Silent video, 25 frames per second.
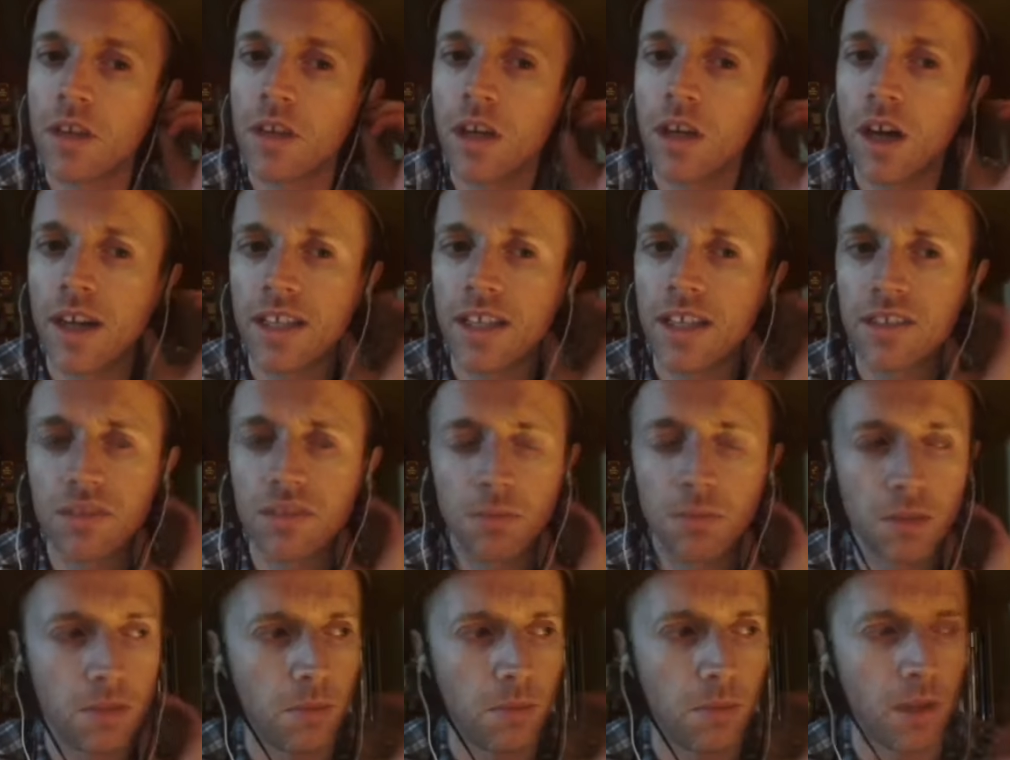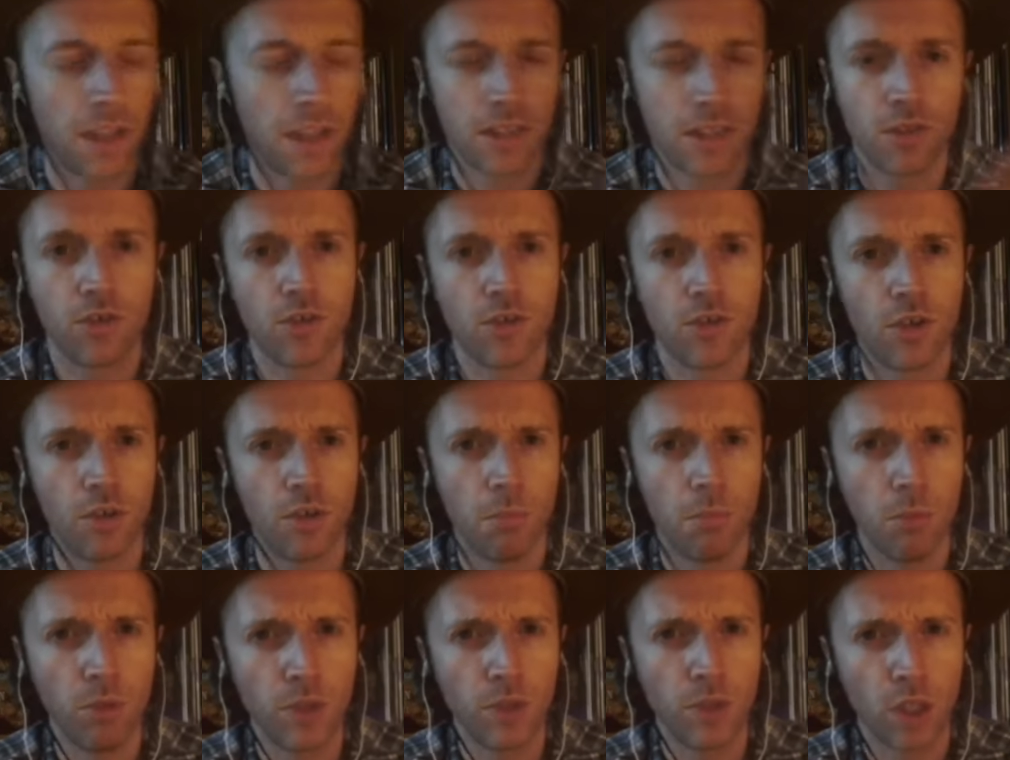think it's something about like they're
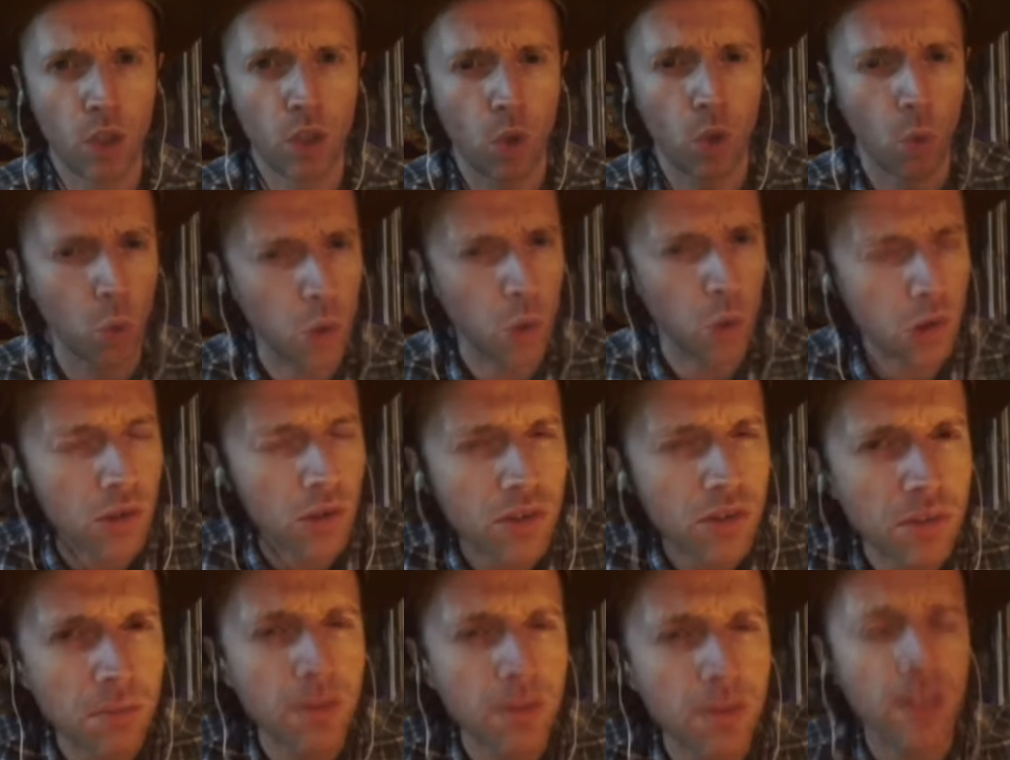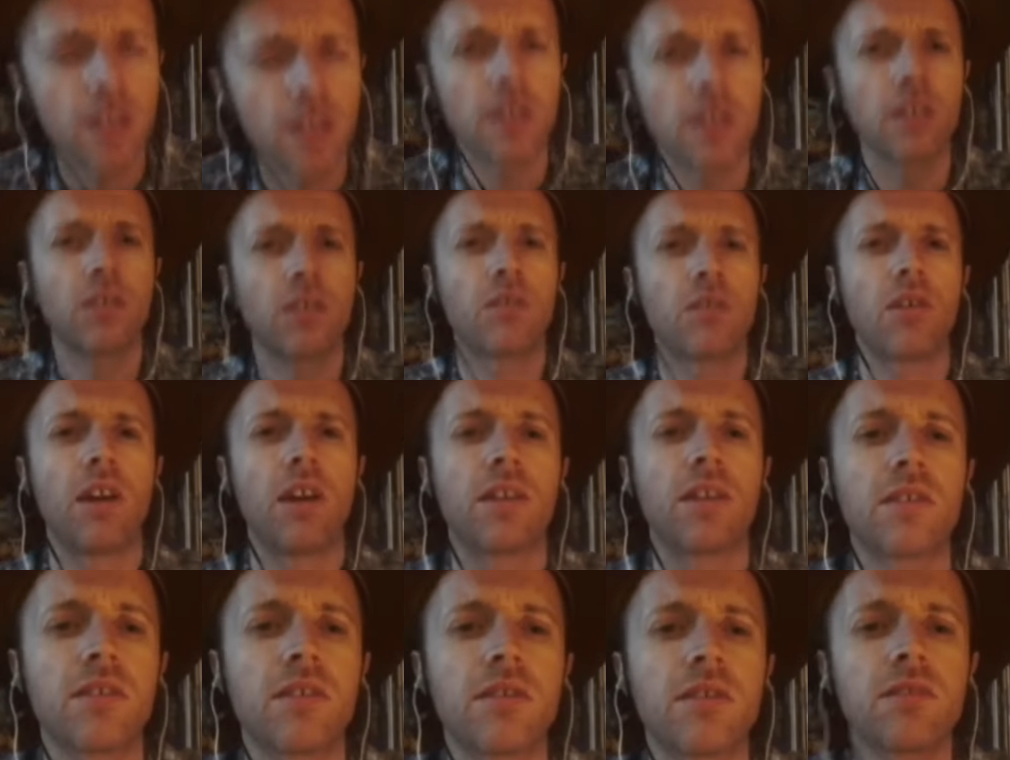moving gold or something
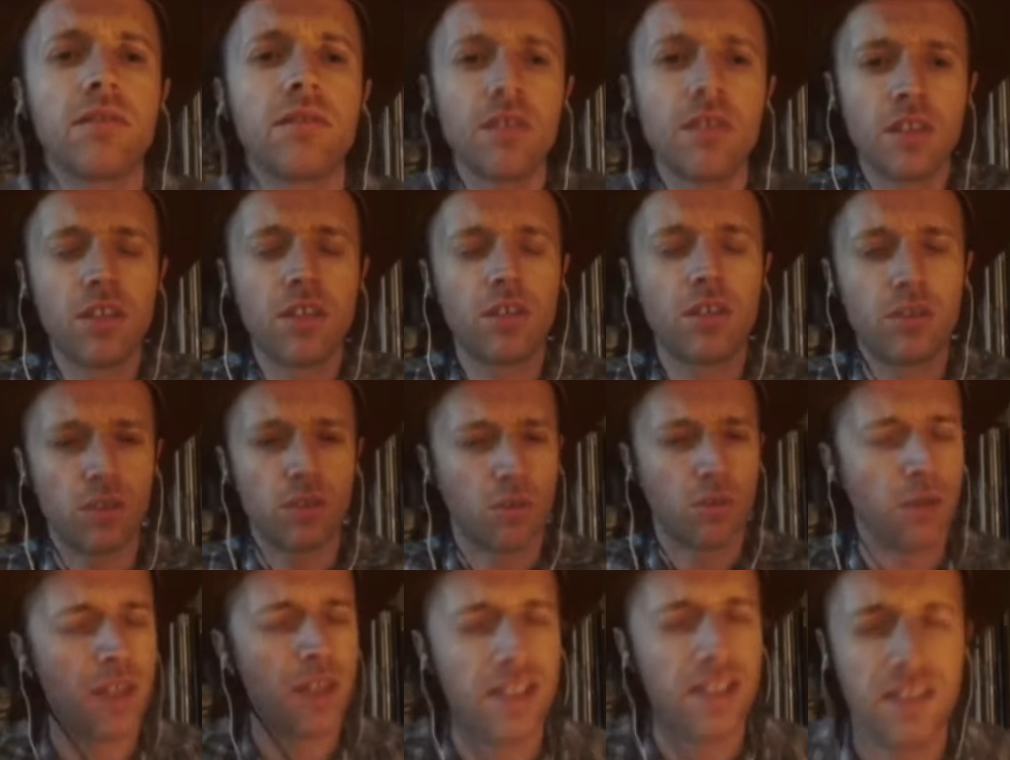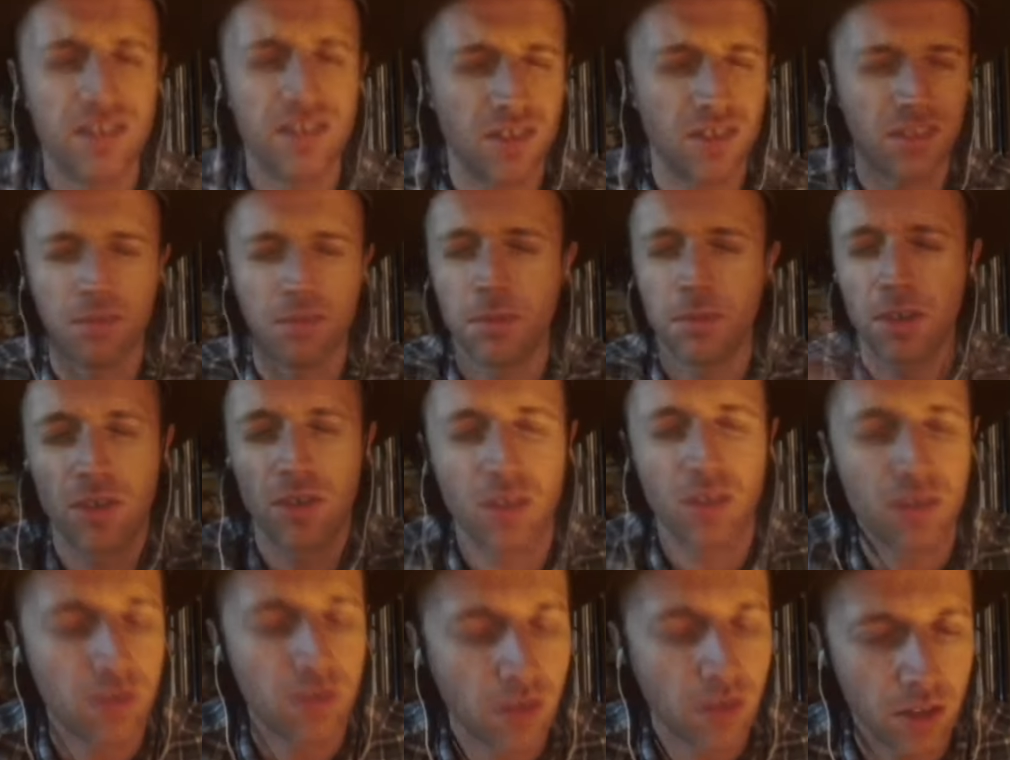across terrains or something, or
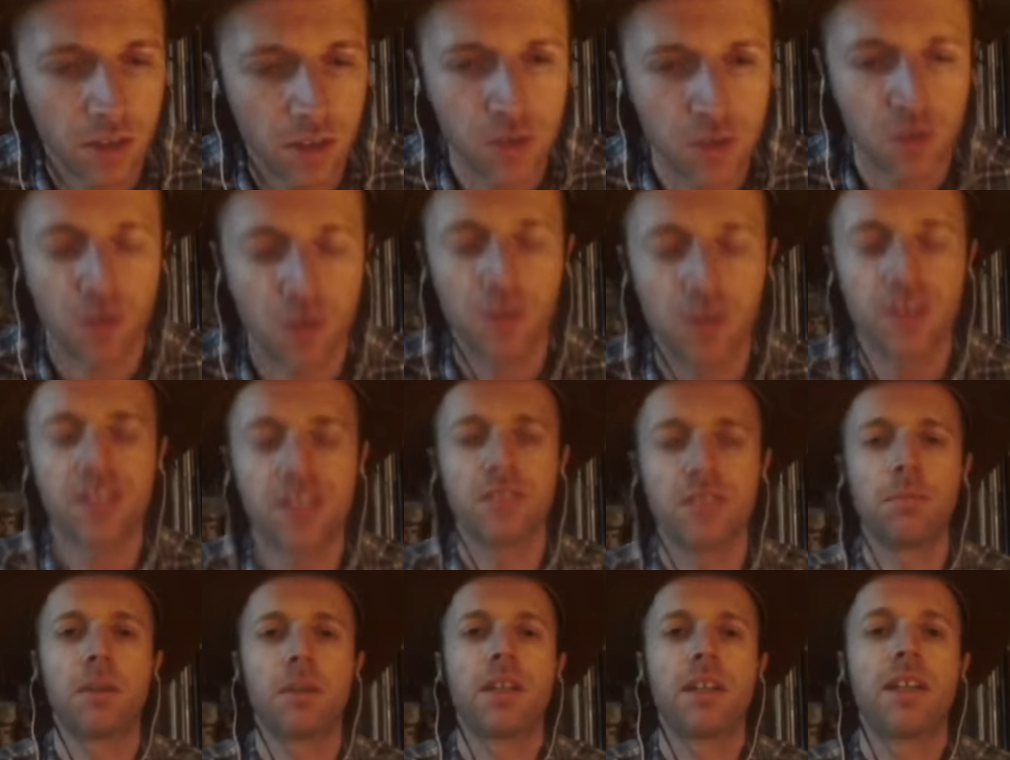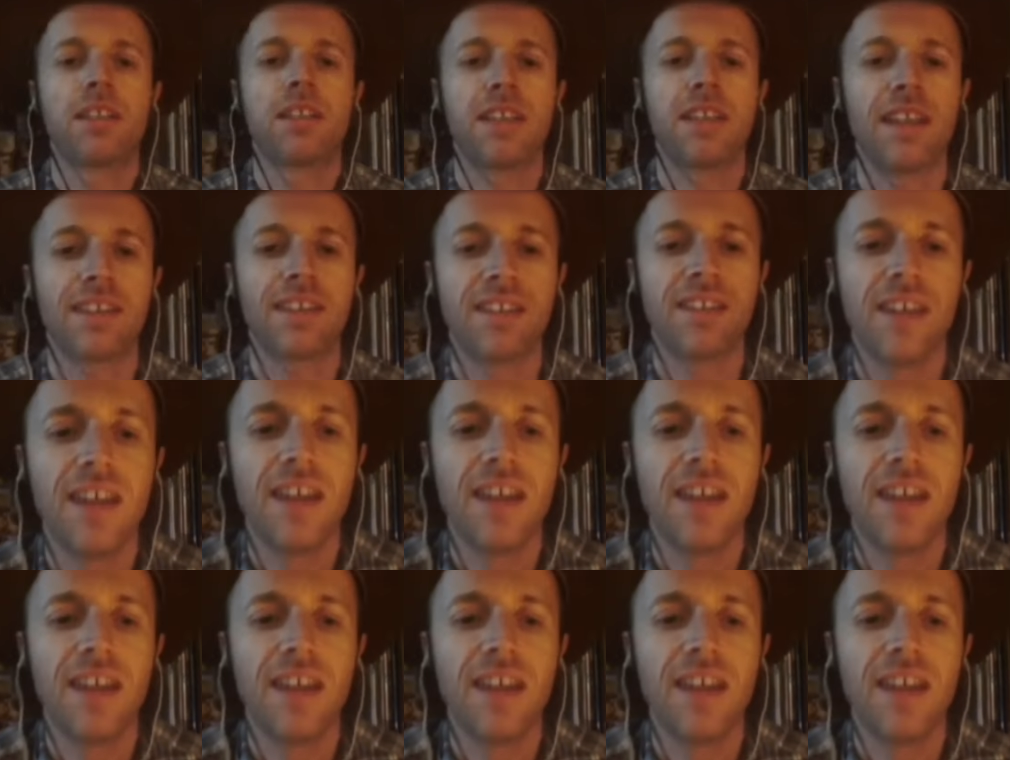some kind of journey, something like that.